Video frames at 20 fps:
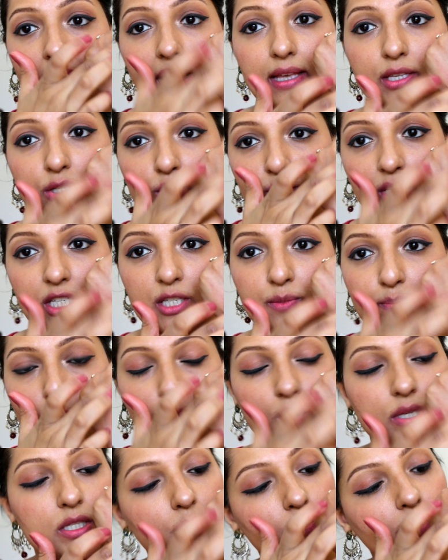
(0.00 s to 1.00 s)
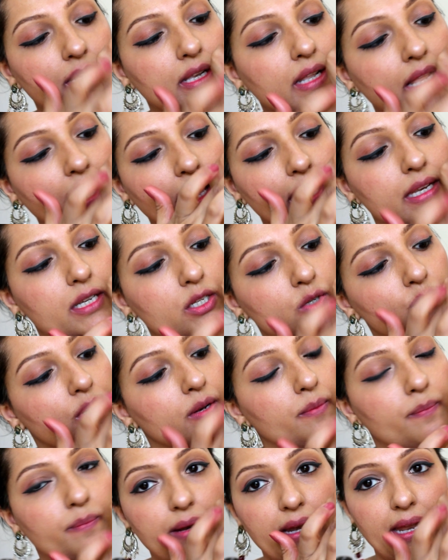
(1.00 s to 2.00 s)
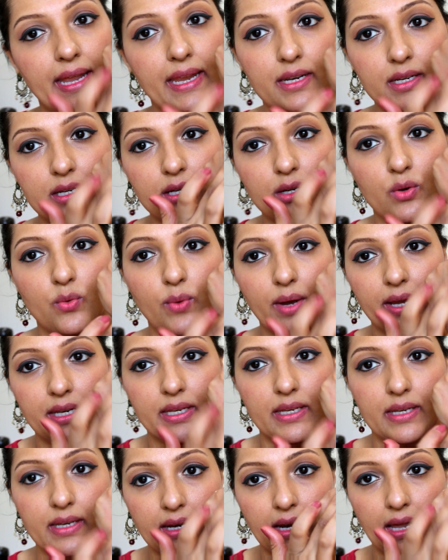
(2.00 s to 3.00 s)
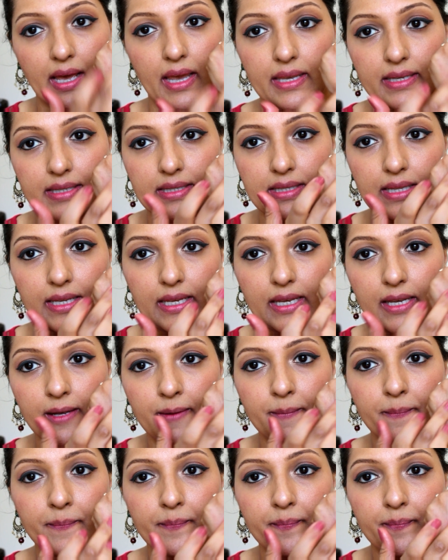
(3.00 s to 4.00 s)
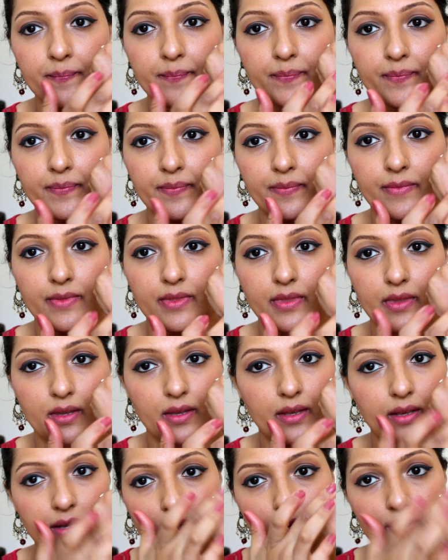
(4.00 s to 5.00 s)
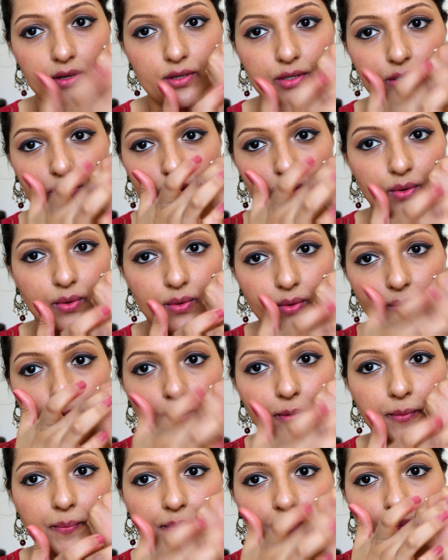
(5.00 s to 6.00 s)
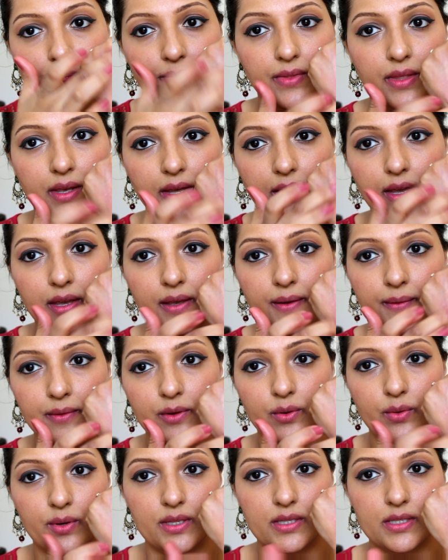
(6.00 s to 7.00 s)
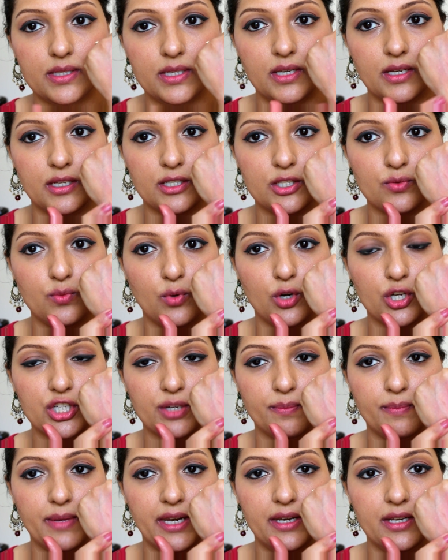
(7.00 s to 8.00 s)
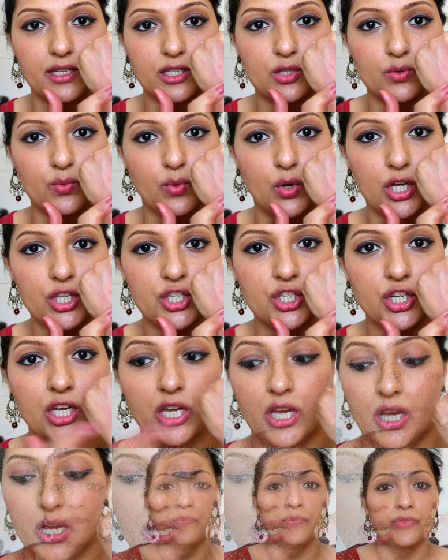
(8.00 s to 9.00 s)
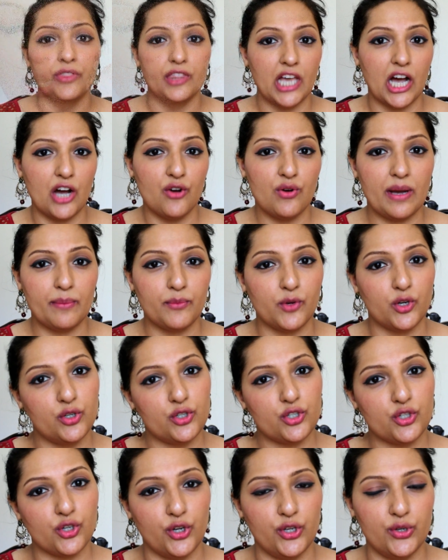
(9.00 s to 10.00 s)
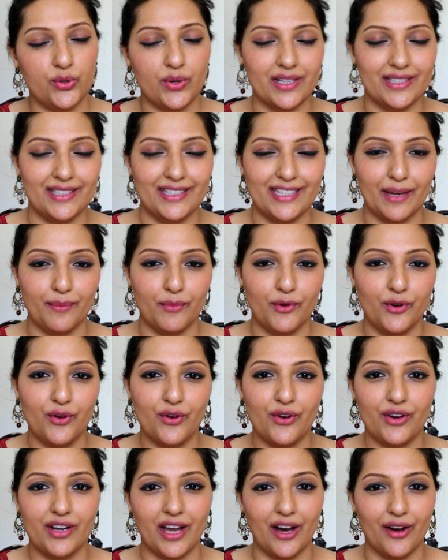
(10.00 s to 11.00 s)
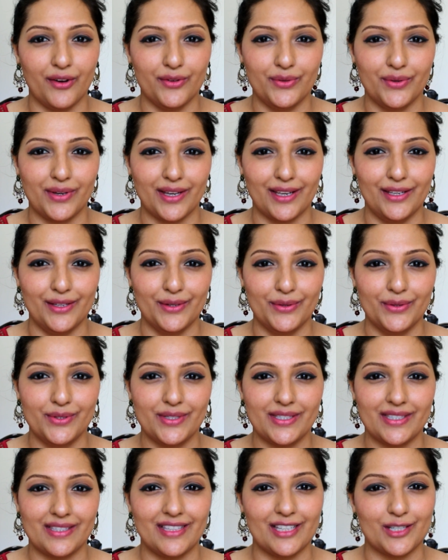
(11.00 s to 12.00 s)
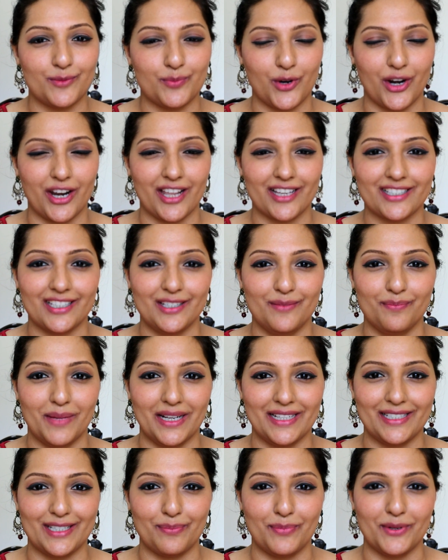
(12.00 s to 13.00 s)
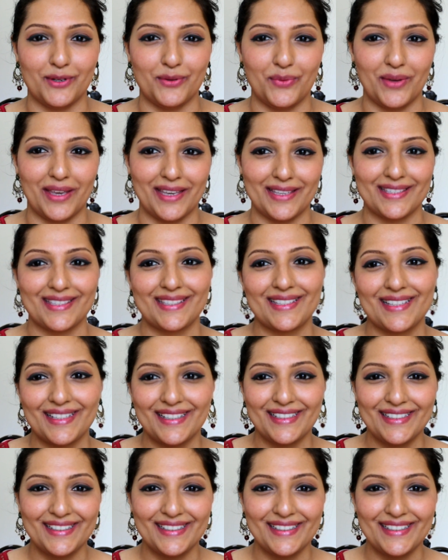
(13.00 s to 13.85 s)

as soon as possible and it will blend quite nicely. So there you can see a swatch, a blended swatch. Now I'm going to show you a demo on how you can use this product in multiple ways.